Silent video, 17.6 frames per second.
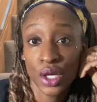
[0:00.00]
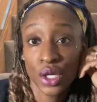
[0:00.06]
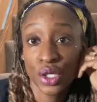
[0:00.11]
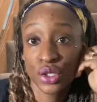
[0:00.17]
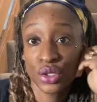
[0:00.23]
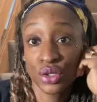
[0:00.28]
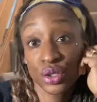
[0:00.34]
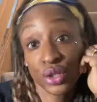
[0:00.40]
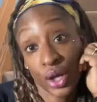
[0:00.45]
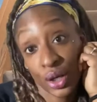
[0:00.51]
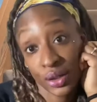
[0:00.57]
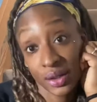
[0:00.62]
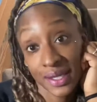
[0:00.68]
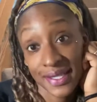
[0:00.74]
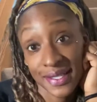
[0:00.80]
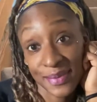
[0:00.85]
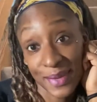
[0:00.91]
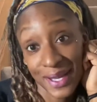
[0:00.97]
So
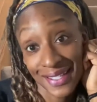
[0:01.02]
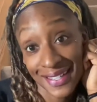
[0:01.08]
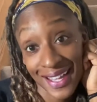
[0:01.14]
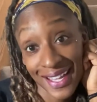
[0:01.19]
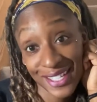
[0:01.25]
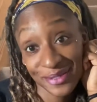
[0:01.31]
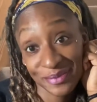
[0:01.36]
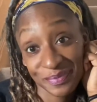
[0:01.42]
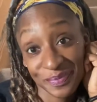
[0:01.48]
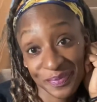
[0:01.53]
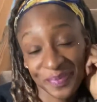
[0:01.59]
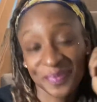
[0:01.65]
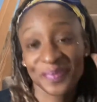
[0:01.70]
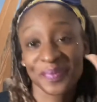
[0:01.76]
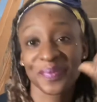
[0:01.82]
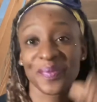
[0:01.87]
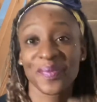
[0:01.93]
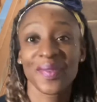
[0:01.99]
it's Monday
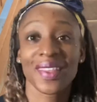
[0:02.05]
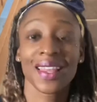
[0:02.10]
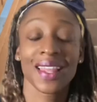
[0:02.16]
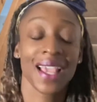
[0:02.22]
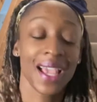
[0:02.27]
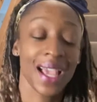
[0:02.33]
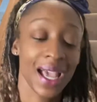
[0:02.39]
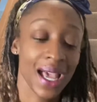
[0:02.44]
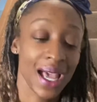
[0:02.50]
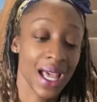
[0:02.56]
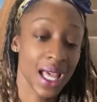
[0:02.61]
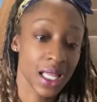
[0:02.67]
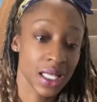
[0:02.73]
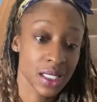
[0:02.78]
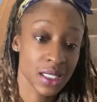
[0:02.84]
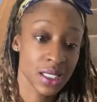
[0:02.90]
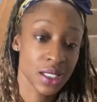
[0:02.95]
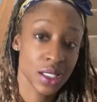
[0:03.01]

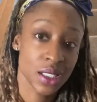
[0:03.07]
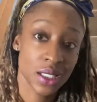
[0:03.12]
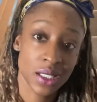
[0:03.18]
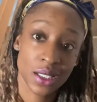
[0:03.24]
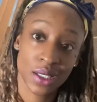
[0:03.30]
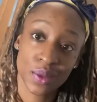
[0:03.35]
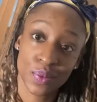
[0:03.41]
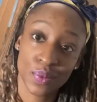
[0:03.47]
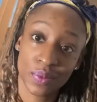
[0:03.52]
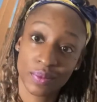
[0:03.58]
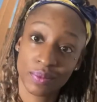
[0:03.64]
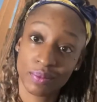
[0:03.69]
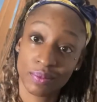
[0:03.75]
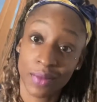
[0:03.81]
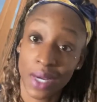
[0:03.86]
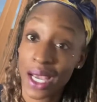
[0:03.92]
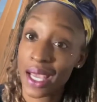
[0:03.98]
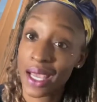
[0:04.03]
and
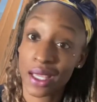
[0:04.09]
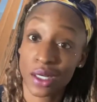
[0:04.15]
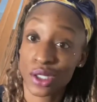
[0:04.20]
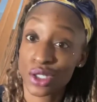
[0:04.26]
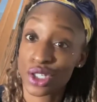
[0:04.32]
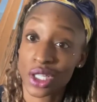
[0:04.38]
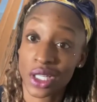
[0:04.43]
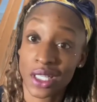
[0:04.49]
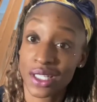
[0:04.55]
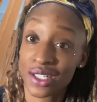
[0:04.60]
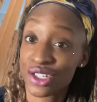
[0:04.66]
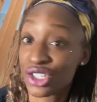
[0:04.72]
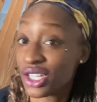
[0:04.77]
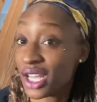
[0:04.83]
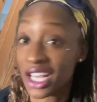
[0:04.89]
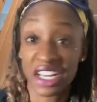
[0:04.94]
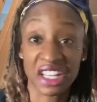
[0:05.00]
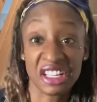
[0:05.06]
my energy just
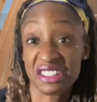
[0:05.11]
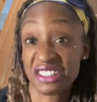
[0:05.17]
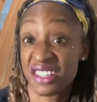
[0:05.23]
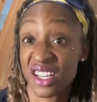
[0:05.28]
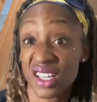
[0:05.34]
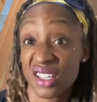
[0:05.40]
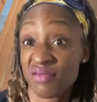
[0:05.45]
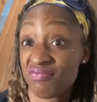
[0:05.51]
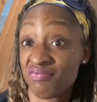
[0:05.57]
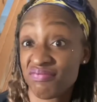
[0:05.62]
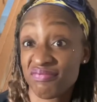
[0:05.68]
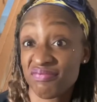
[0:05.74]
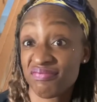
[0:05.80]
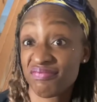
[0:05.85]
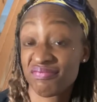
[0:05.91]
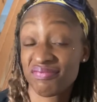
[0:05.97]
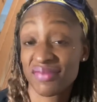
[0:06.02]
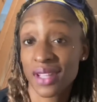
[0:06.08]
ain't here today.
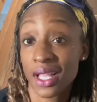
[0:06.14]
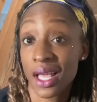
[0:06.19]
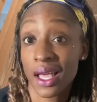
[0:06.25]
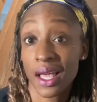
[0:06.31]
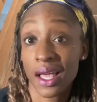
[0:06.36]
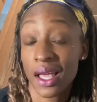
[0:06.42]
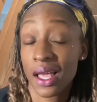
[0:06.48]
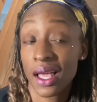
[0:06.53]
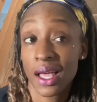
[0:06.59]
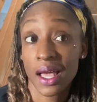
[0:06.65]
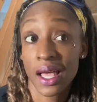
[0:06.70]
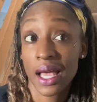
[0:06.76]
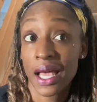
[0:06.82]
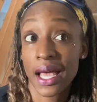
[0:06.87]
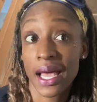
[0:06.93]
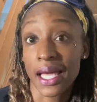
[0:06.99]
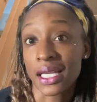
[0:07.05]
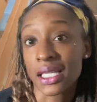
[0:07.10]

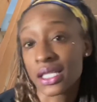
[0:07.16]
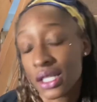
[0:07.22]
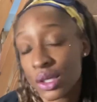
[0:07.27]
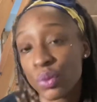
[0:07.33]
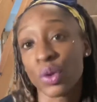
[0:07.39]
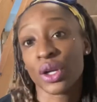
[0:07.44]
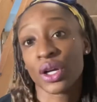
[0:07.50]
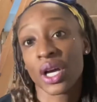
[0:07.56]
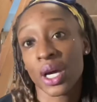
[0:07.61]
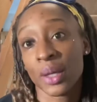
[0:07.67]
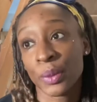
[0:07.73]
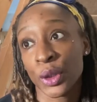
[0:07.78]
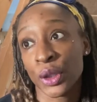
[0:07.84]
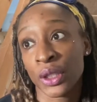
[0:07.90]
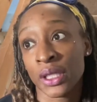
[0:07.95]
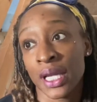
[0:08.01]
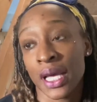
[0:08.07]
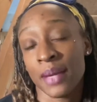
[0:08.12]
And I didn't want to come
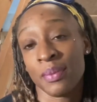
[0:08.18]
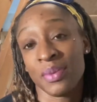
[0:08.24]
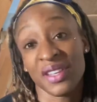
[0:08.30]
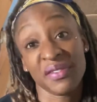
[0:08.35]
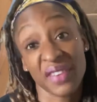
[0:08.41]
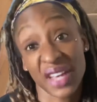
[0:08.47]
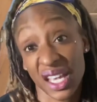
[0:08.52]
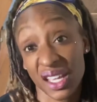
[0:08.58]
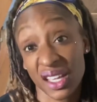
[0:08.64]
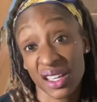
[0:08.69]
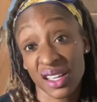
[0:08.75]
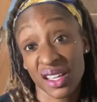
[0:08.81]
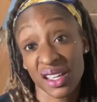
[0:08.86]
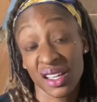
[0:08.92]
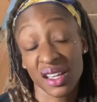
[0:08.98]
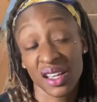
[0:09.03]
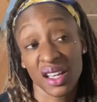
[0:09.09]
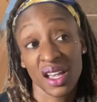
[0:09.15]
on and be fake
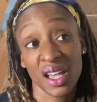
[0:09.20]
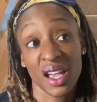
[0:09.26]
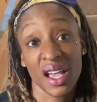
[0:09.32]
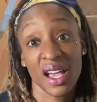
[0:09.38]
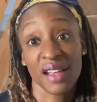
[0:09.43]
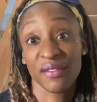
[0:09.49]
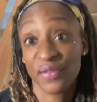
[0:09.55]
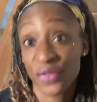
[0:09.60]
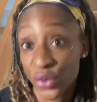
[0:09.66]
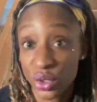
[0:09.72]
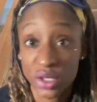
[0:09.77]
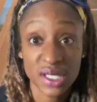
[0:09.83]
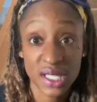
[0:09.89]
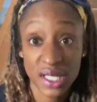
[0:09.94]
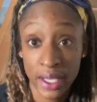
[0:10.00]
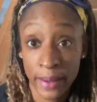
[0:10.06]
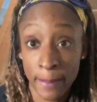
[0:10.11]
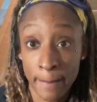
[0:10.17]
and force
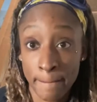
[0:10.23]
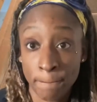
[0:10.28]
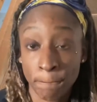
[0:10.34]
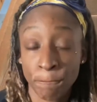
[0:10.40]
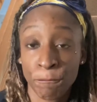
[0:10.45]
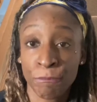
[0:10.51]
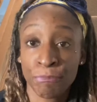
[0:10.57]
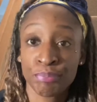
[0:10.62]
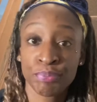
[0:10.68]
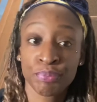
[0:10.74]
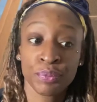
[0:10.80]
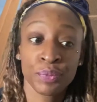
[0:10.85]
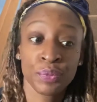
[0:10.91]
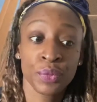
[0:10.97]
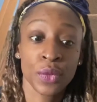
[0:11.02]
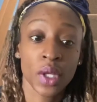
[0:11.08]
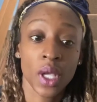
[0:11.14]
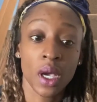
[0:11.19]
it.
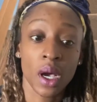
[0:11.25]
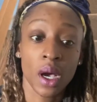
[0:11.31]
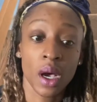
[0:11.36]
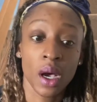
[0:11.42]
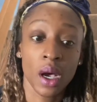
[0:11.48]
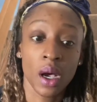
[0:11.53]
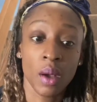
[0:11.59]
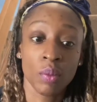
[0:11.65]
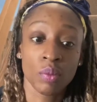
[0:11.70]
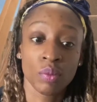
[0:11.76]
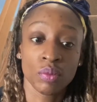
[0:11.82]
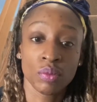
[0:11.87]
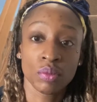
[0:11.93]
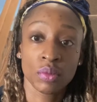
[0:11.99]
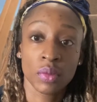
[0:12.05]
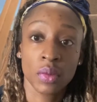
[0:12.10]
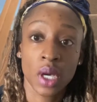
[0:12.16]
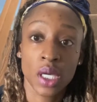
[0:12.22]
I
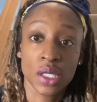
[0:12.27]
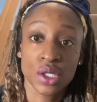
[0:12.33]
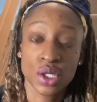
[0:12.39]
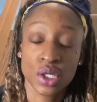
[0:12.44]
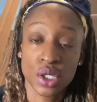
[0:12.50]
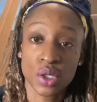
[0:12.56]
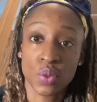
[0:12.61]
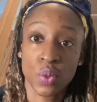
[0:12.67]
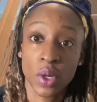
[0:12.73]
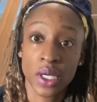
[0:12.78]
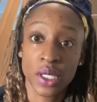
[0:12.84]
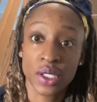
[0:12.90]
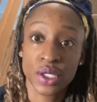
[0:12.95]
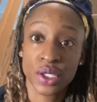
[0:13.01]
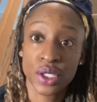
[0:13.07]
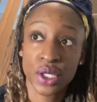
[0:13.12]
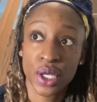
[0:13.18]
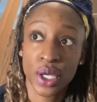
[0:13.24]
just wanted
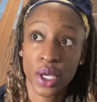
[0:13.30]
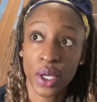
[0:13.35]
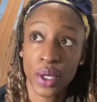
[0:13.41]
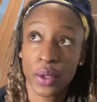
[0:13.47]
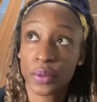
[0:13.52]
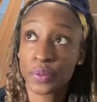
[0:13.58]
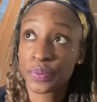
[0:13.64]
to